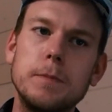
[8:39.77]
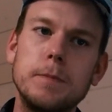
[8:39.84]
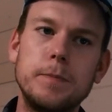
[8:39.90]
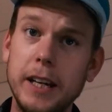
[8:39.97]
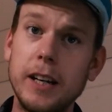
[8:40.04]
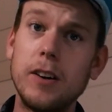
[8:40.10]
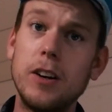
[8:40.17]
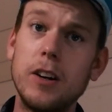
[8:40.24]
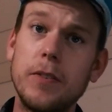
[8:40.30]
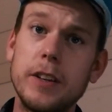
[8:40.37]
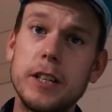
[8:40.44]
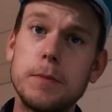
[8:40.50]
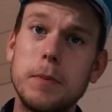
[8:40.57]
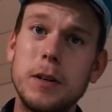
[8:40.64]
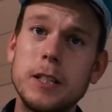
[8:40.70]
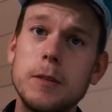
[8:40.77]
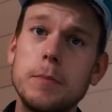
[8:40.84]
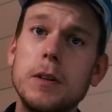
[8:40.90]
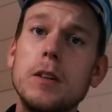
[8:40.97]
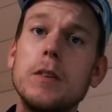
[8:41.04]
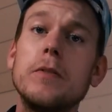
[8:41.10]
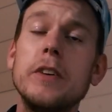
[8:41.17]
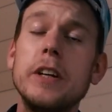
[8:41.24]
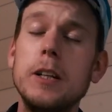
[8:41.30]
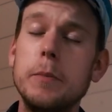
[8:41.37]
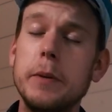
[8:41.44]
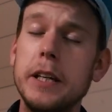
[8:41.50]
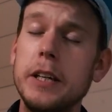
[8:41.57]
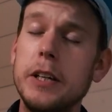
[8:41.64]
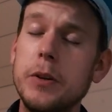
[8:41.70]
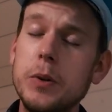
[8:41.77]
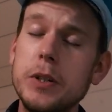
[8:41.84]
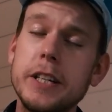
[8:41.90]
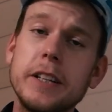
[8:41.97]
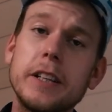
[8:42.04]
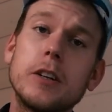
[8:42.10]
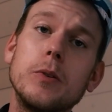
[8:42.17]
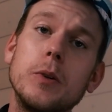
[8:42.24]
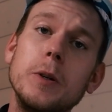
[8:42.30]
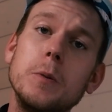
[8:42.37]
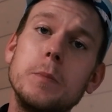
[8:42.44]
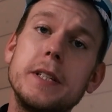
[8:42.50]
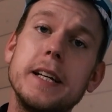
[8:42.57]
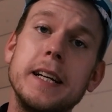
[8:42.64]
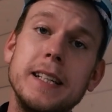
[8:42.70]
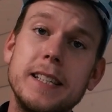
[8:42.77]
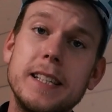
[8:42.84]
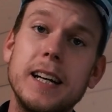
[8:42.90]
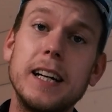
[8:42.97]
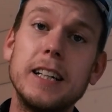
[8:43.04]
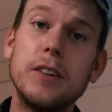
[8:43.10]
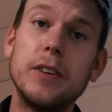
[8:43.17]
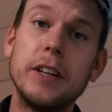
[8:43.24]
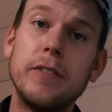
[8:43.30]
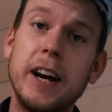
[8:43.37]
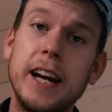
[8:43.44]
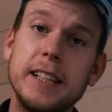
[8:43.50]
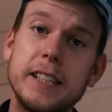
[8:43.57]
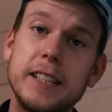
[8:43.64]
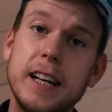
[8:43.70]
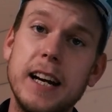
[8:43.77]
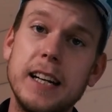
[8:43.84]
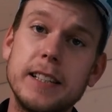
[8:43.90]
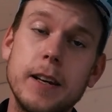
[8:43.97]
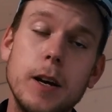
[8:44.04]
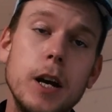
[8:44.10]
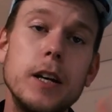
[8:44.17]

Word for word: To make all of this possible we'll be using the groups inside of advanced ads.